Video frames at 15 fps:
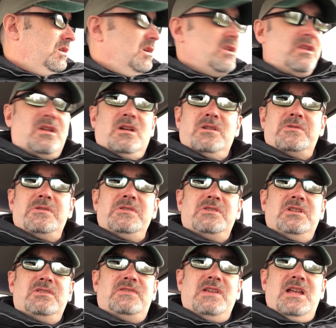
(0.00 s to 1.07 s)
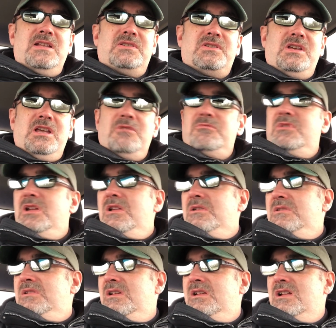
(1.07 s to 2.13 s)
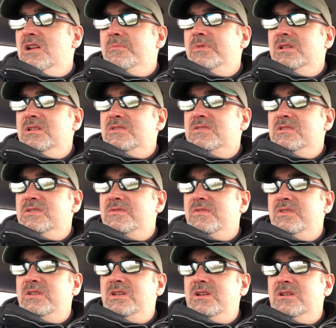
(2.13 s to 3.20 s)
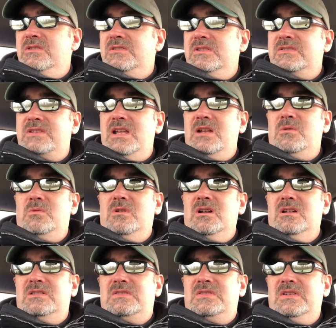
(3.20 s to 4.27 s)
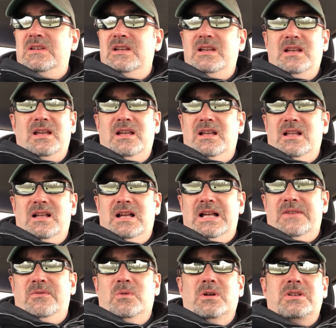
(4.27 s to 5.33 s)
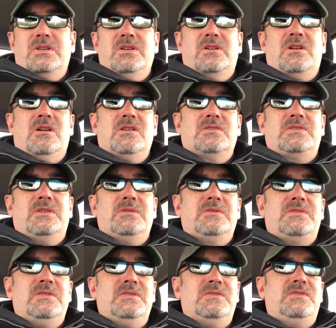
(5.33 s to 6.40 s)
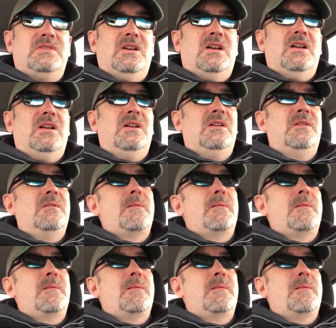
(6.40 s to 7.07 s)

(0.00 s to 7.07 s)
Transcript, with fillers: Yeah, the country's in sad shape, man. And I've been listening to this for years, and it's getting worse. I haven't worked in the call center since, uh,